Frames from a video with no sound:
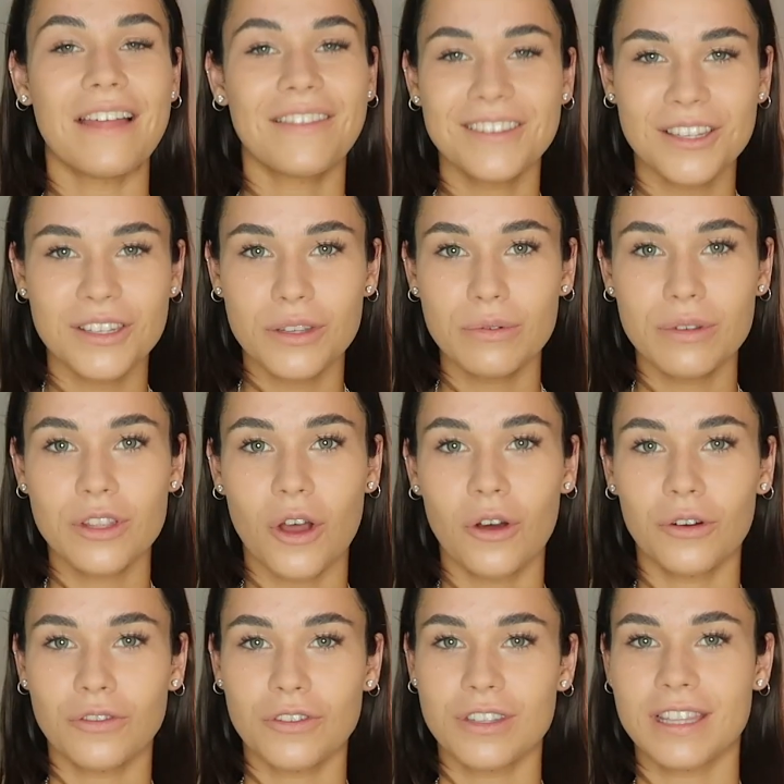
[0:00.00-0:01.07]
And this is the
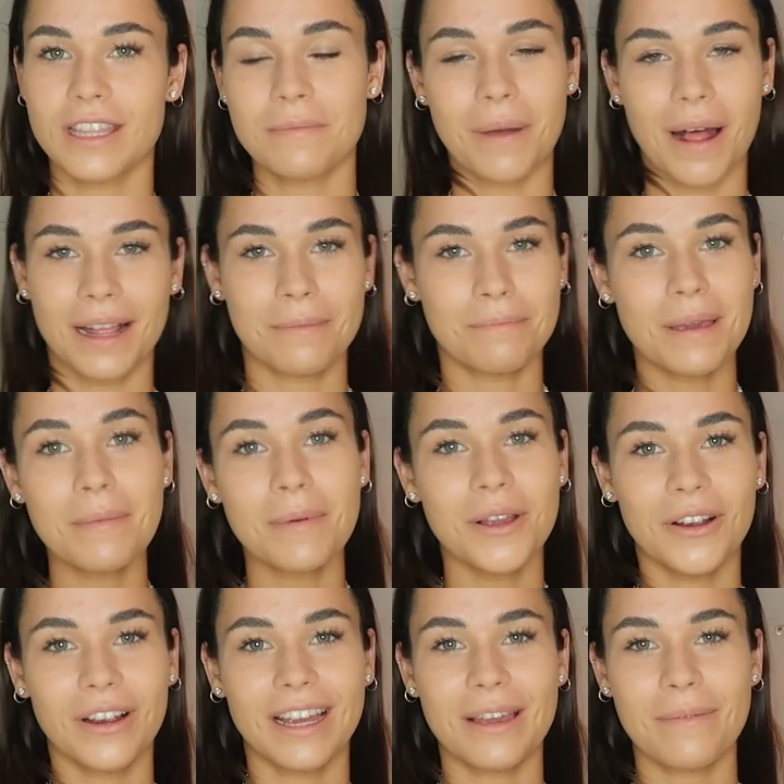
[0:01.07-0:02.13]
result of using the Bali B B
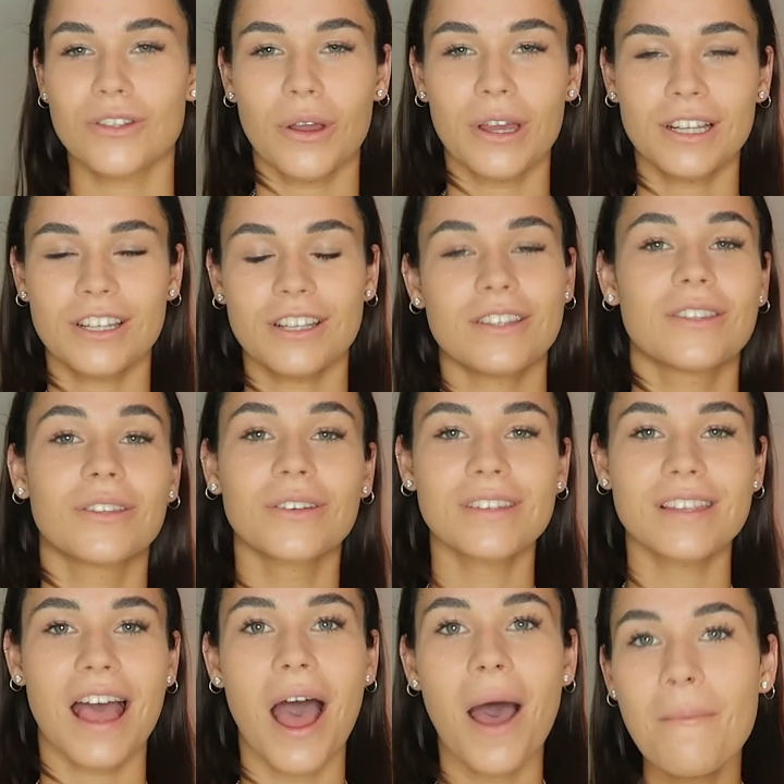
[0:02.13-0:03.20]
cream. So it just
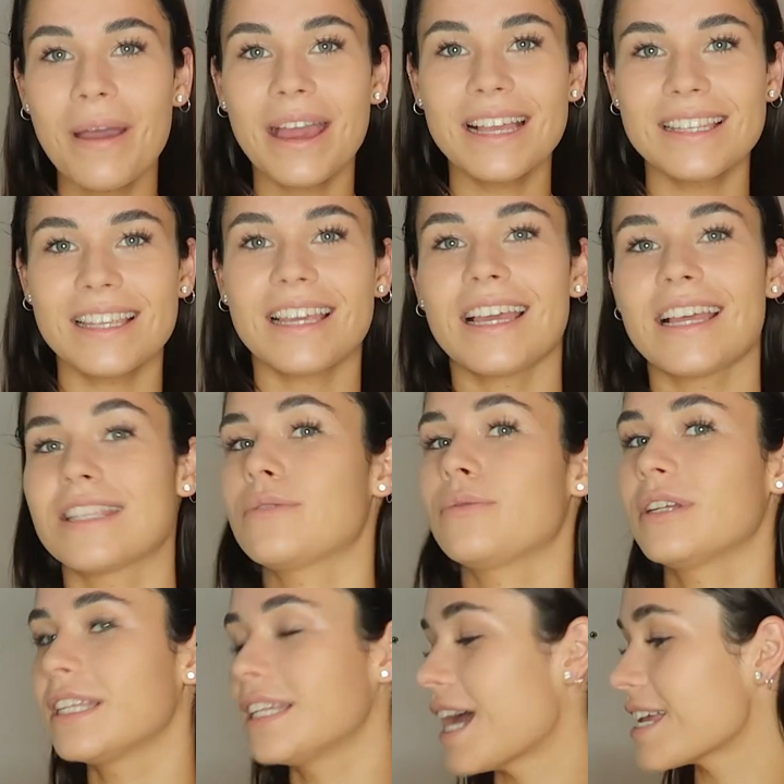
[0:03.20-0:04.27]
looks amazing. It's
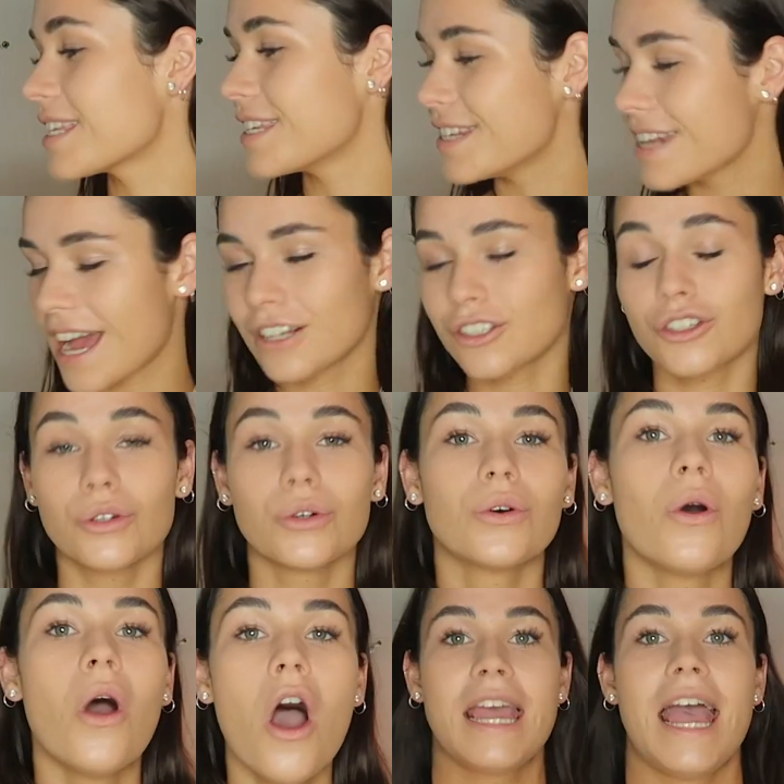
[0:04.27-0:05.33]
really nice and
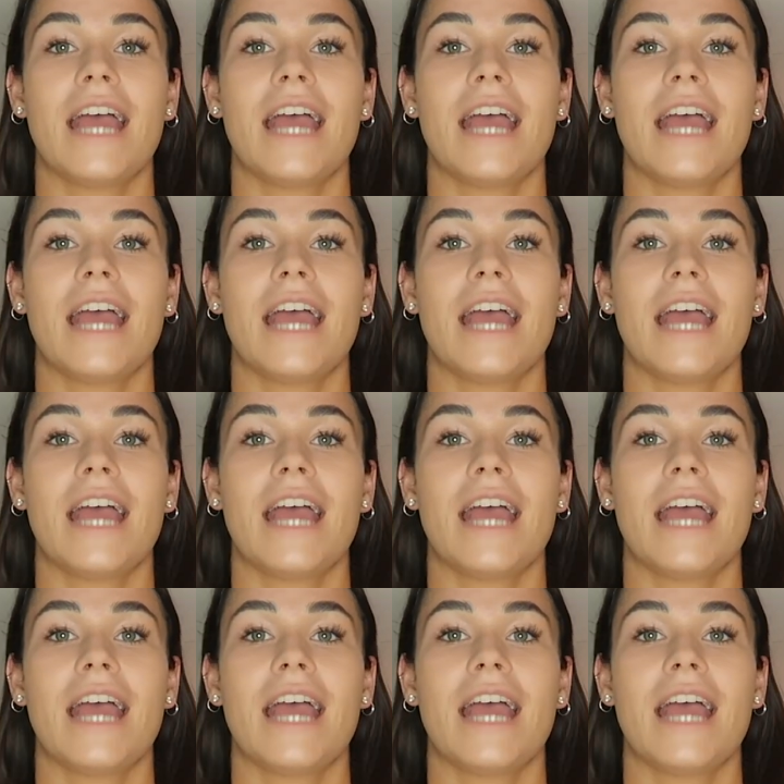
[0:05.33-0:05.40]
natural.